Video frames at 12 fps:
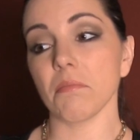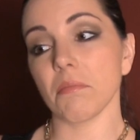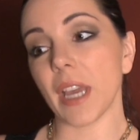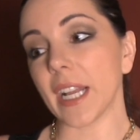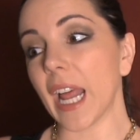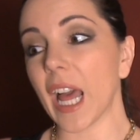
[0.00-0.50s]

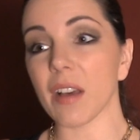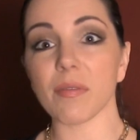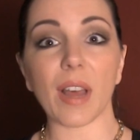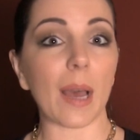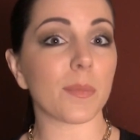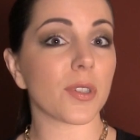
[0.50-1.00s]
can have
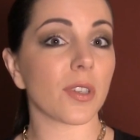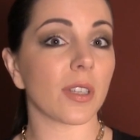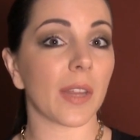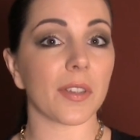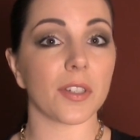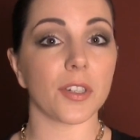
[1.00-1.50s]
absolutely
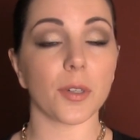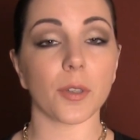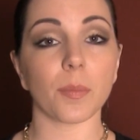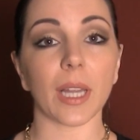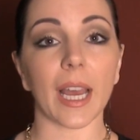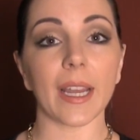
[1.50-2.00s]
nothing to do
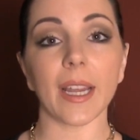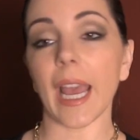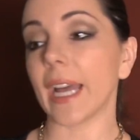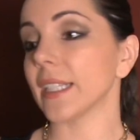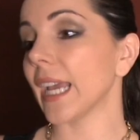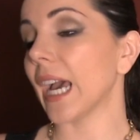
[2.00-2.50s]
with play
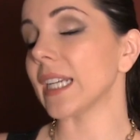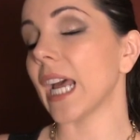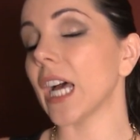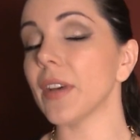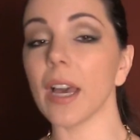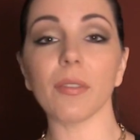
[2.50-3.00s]
and can
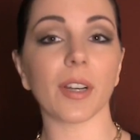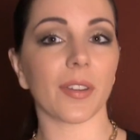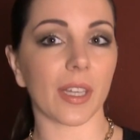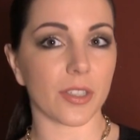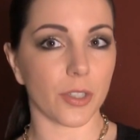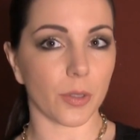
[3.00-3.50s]
have
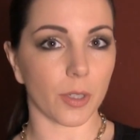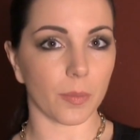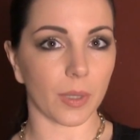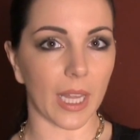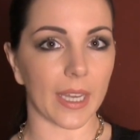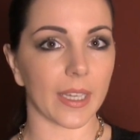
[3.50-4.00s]
everything to do with
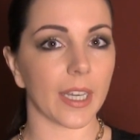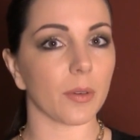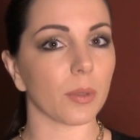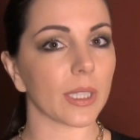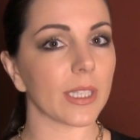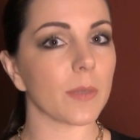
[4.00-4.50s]
play. It
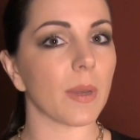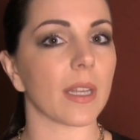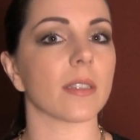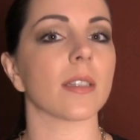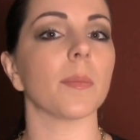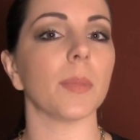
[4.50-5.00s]
really
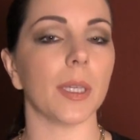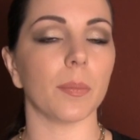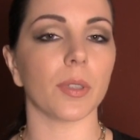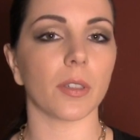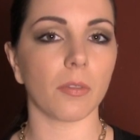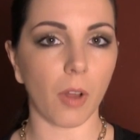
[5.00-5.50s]
depends on the
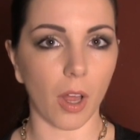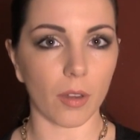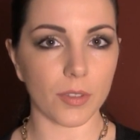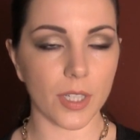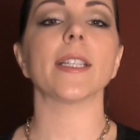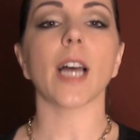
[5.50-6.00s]
people
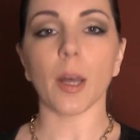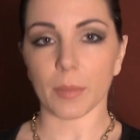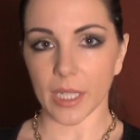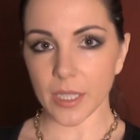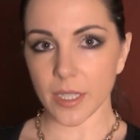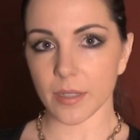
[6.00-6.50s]
involved. A
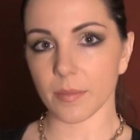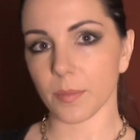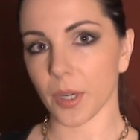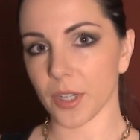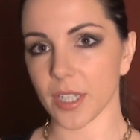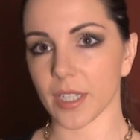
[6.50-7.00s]
dominant
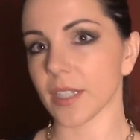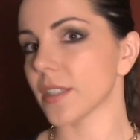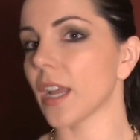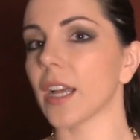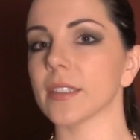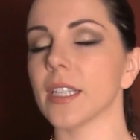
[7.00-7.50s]
person is
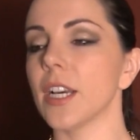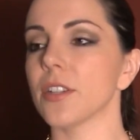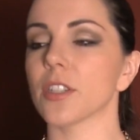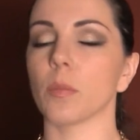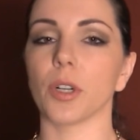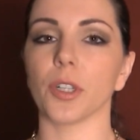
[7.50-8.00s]
not
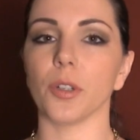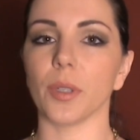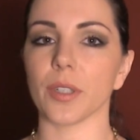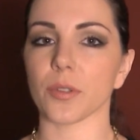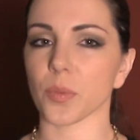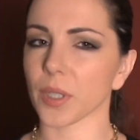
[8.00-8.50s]
someone who
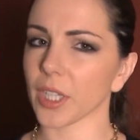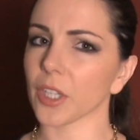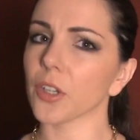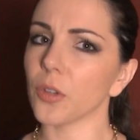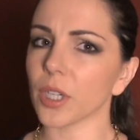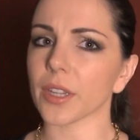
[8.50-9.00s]
is really
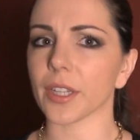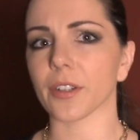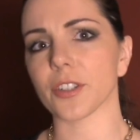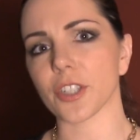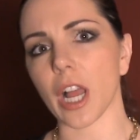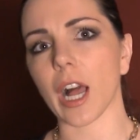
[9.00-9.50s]
good at their
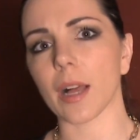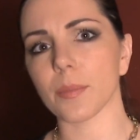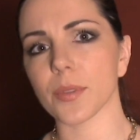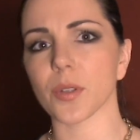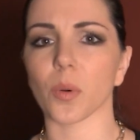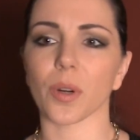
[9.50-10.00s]

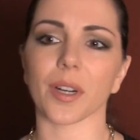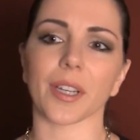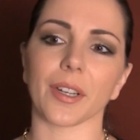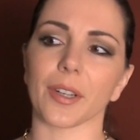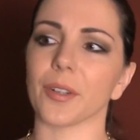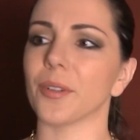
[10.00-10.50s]
jobs or,
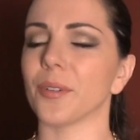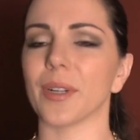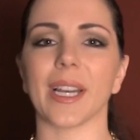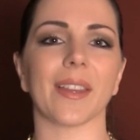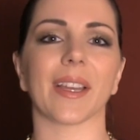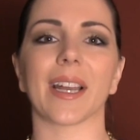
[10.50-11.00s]

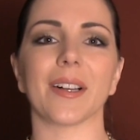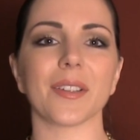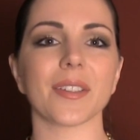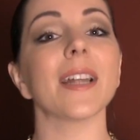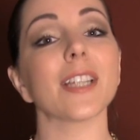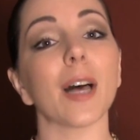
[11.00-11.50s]
anything
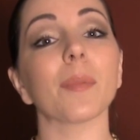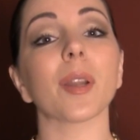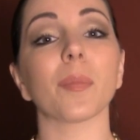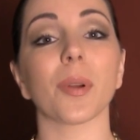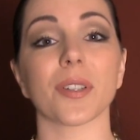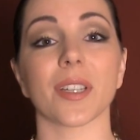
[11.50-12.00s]
else. A
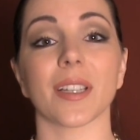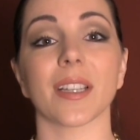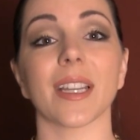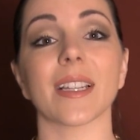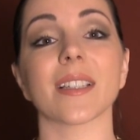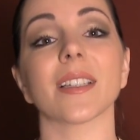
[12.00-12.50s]
dominant person
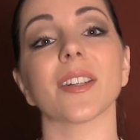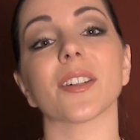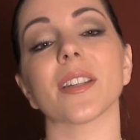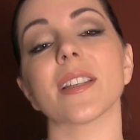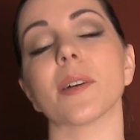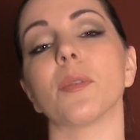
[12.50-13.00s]
is
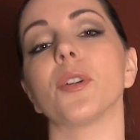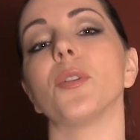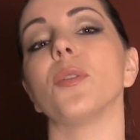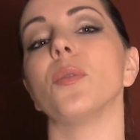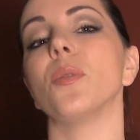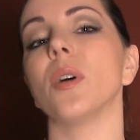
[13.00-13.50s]
literally someone
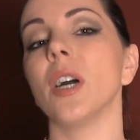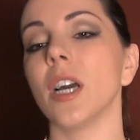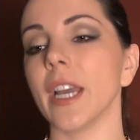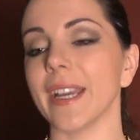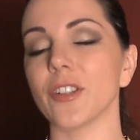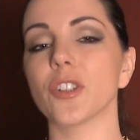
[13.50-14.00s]
who
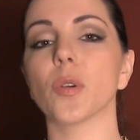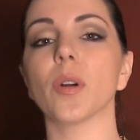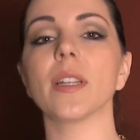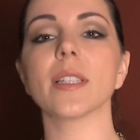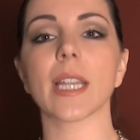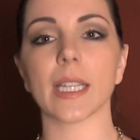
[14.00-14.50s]

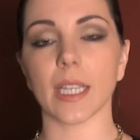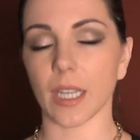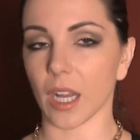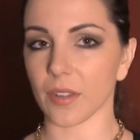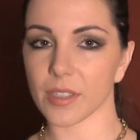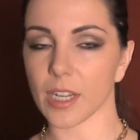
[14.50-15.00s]
enjoys taking
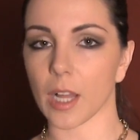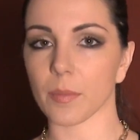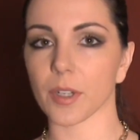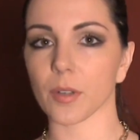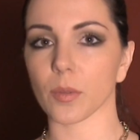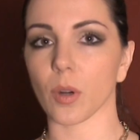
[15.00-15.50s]
on the
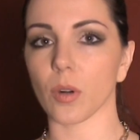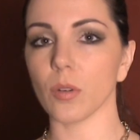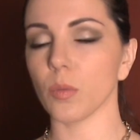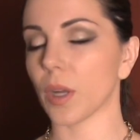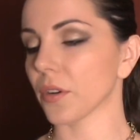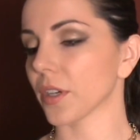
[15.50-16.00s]
dominant role,
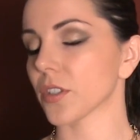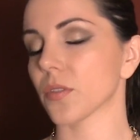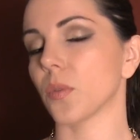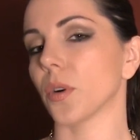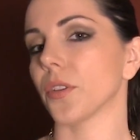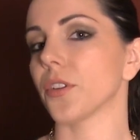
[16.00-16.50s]
whether it's
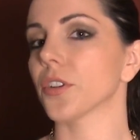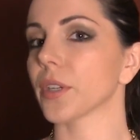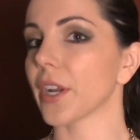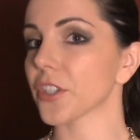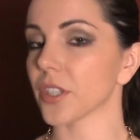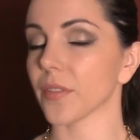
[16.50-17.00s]
for the
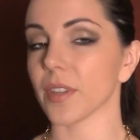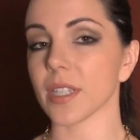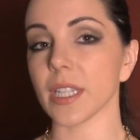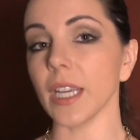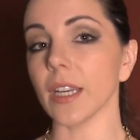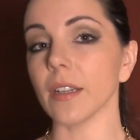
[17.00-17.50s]
duration of the
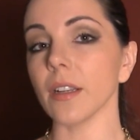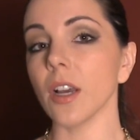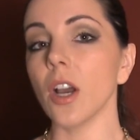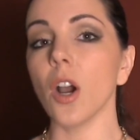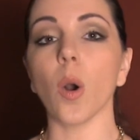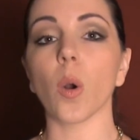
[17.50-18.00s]
scene
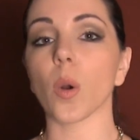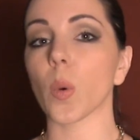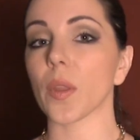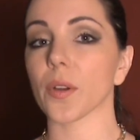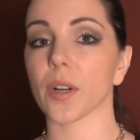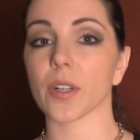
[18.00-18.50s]
or
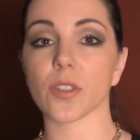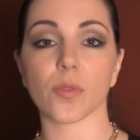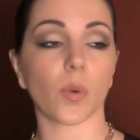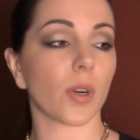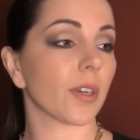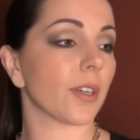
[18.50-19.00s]
whether it's
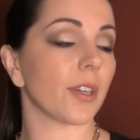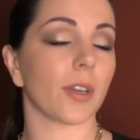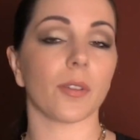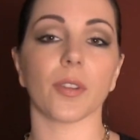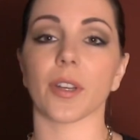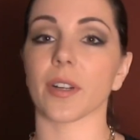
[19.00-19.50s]
for,
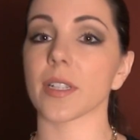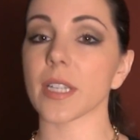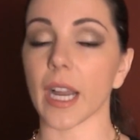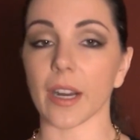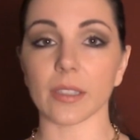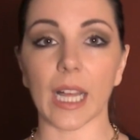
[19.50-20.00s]
their
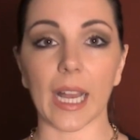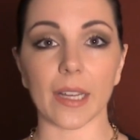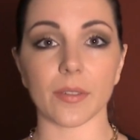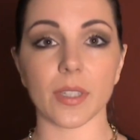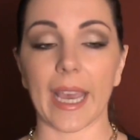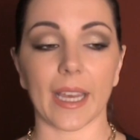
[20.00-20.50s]
entire
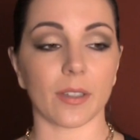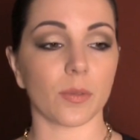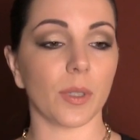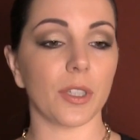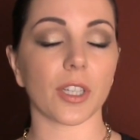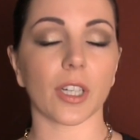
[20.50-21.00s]
lives. And
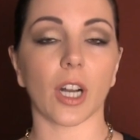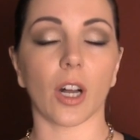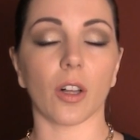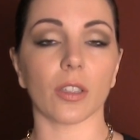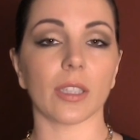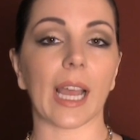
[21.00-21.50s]
we usually
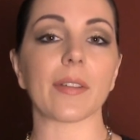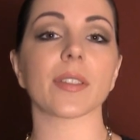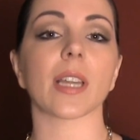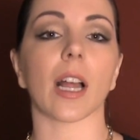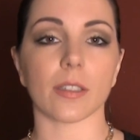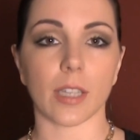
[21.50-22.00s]
call
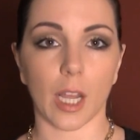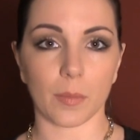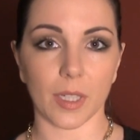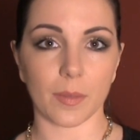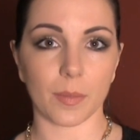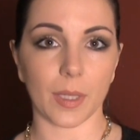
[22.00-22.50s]
lifestyle
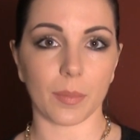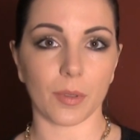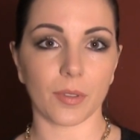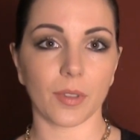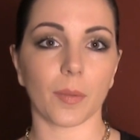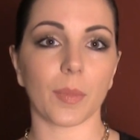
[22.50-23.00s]
dominant
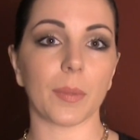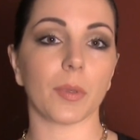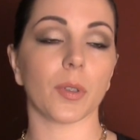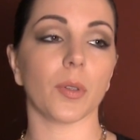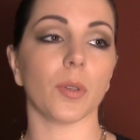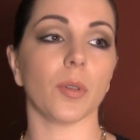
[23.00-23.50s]
people
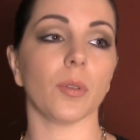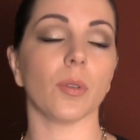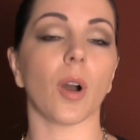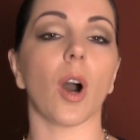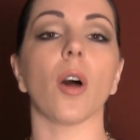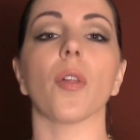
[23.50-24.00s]
who
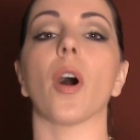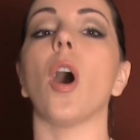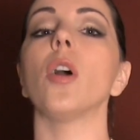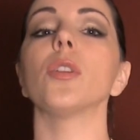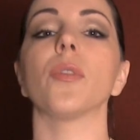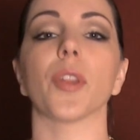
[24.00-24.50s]

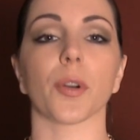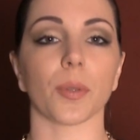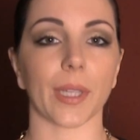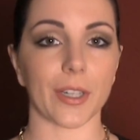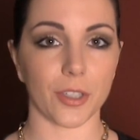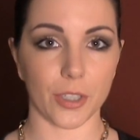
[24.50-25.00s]
all of their
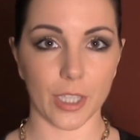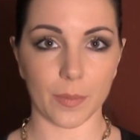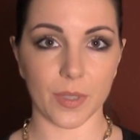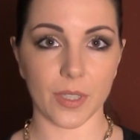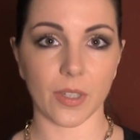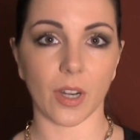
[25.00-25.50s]
relationships